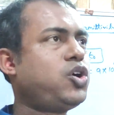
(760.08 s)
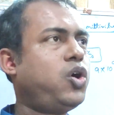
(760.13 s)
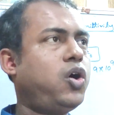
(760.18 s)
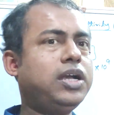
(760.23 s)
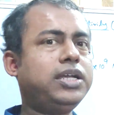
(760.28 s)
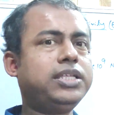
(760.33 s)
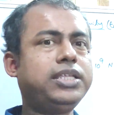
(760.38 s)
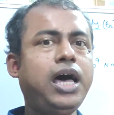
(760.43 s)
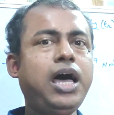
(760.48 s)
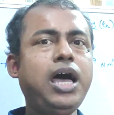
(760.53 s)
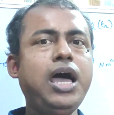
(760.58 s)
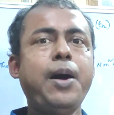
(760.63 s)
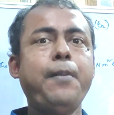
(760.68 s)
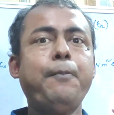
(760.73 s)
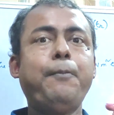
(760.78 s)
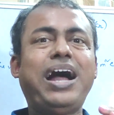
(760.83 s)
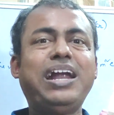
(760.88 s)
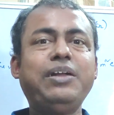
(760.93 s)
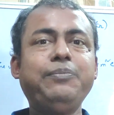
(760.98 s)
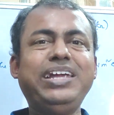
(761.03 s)
called the
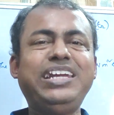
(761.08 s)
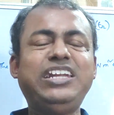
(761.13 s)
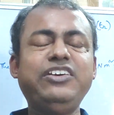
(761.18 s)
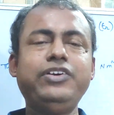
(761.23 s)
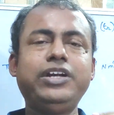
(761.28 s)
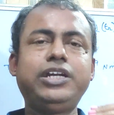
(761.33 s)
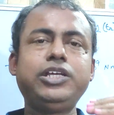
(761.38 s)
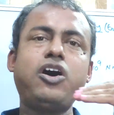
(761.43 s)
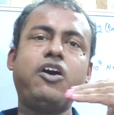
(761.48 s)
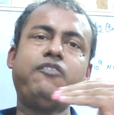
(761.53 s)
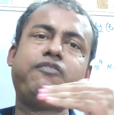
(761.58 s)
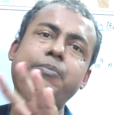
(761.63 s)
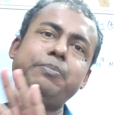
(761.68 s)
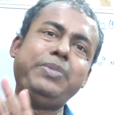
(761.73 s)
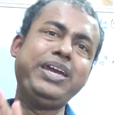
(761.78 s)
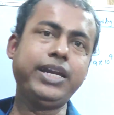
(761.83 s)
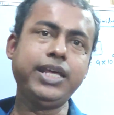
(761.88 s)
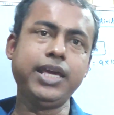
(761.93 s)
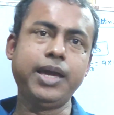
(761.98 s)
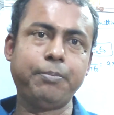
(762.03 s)
permittivity of a
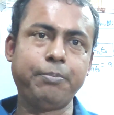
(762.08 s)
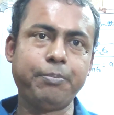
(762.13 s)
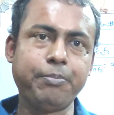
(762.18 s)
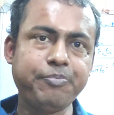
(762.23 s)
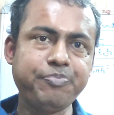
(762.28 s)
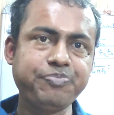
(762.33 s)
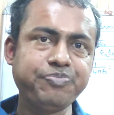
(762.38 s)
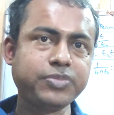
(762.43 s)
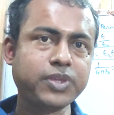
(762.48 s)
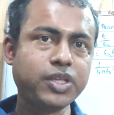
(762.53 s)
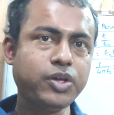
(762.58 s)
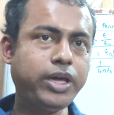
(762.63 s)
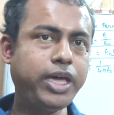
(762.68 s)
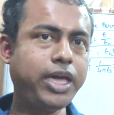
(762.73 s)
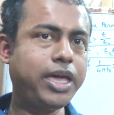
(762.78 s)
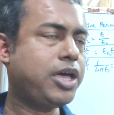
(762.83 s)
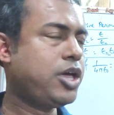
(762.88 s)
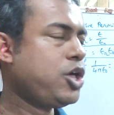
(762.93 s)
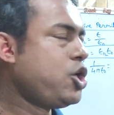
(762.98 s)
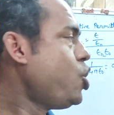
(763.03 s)
medium.
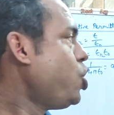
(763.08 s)
Okay,